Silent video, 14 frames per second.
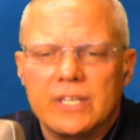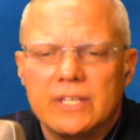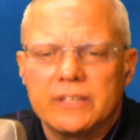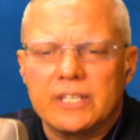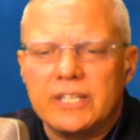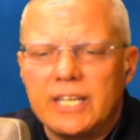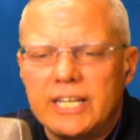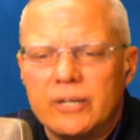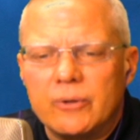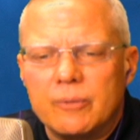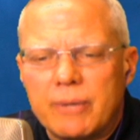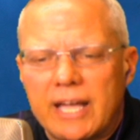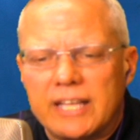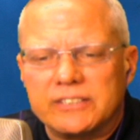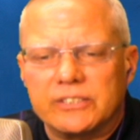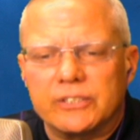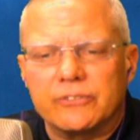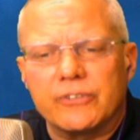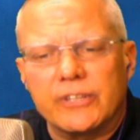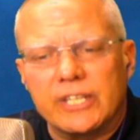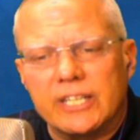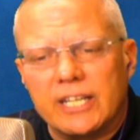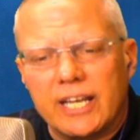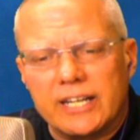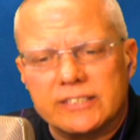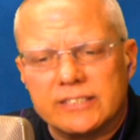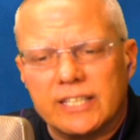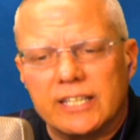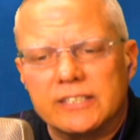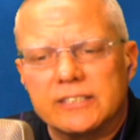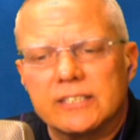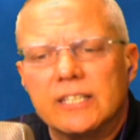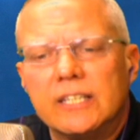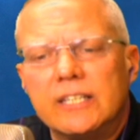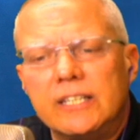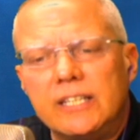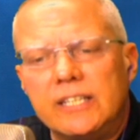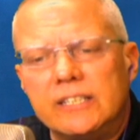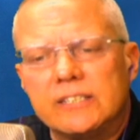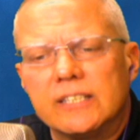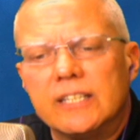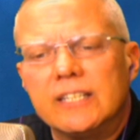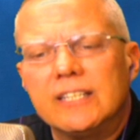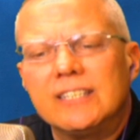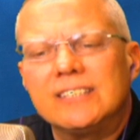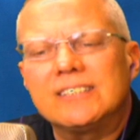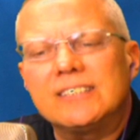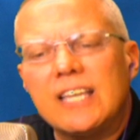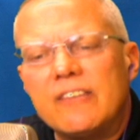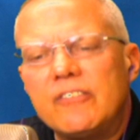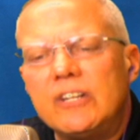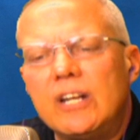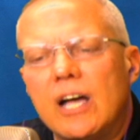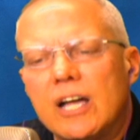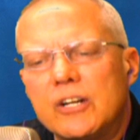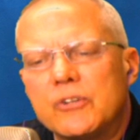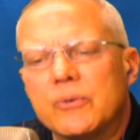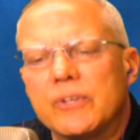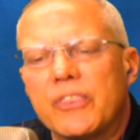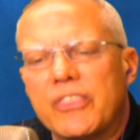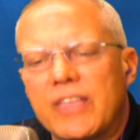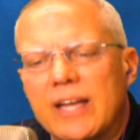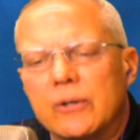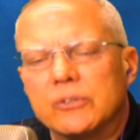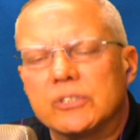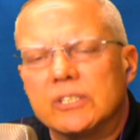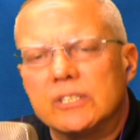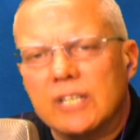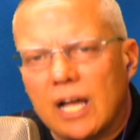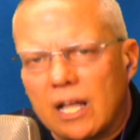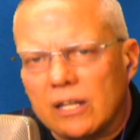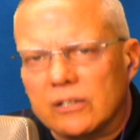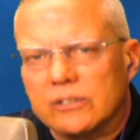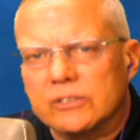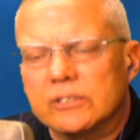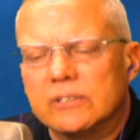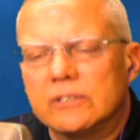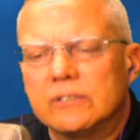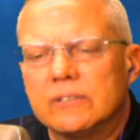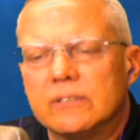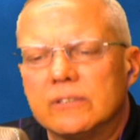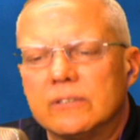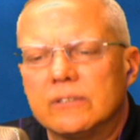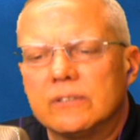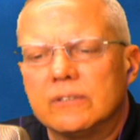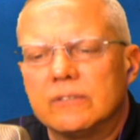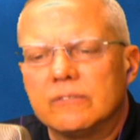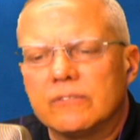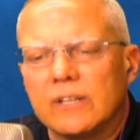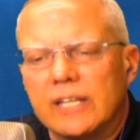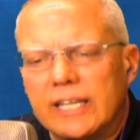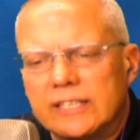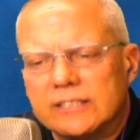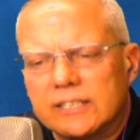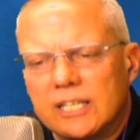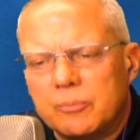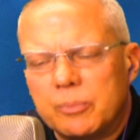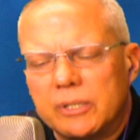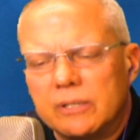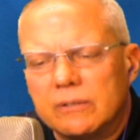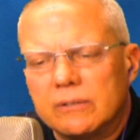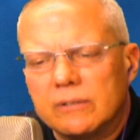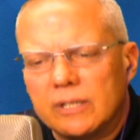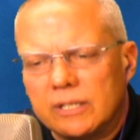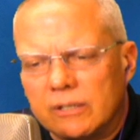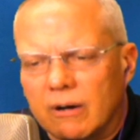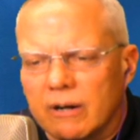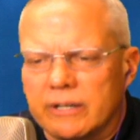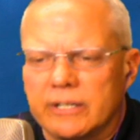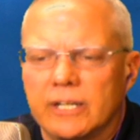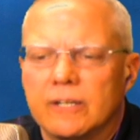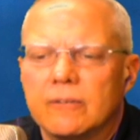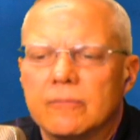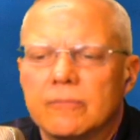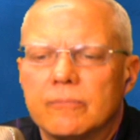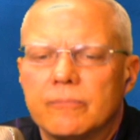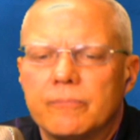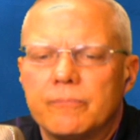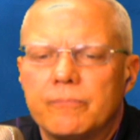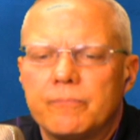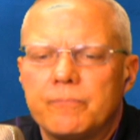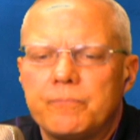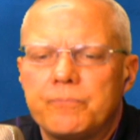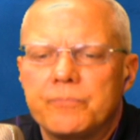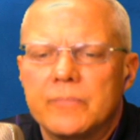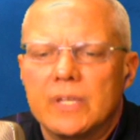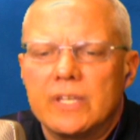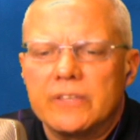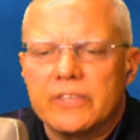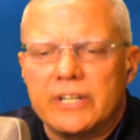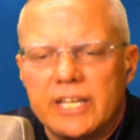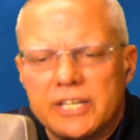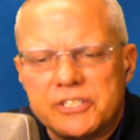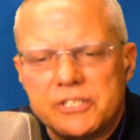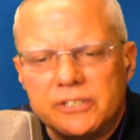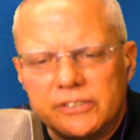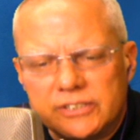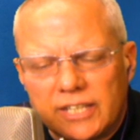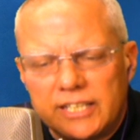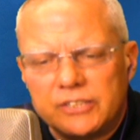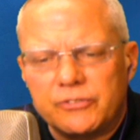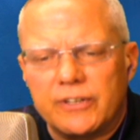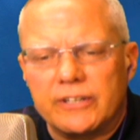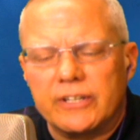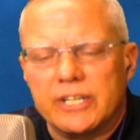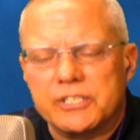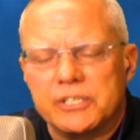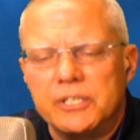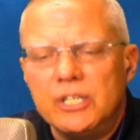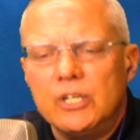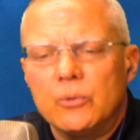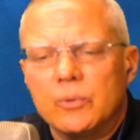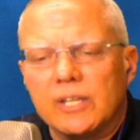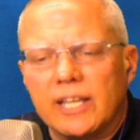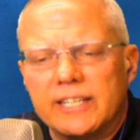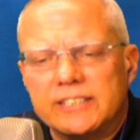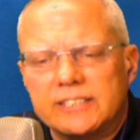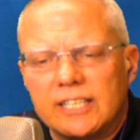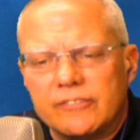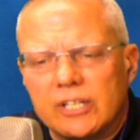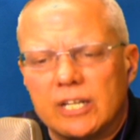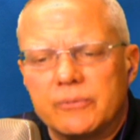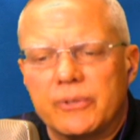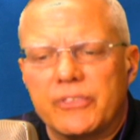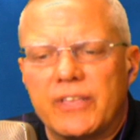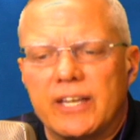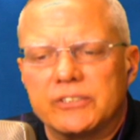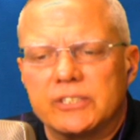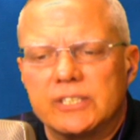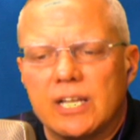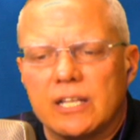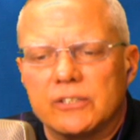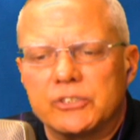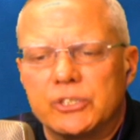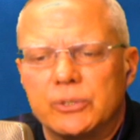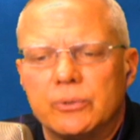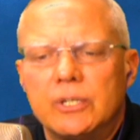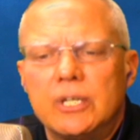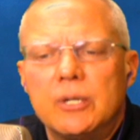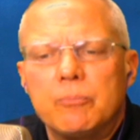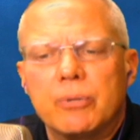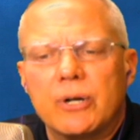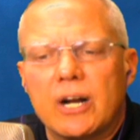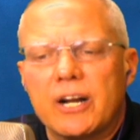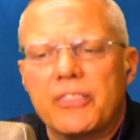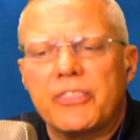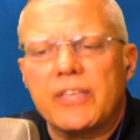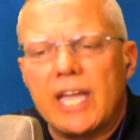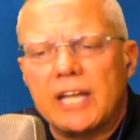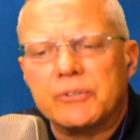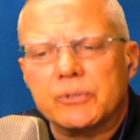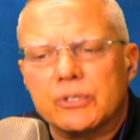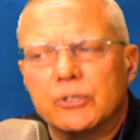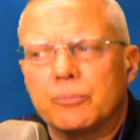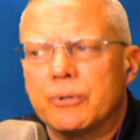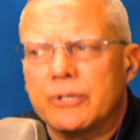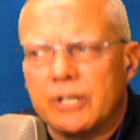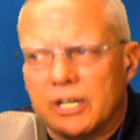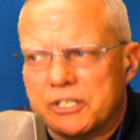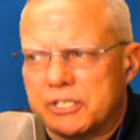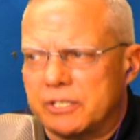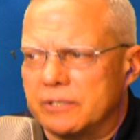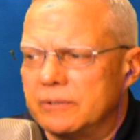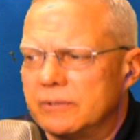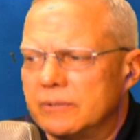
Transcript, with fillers: The NATO ambassador for the United States needs seven hundred thousand dollars for landscaping and gardening. The National Science Foundation would like seven hundred thousand dollars to put on a theatrical production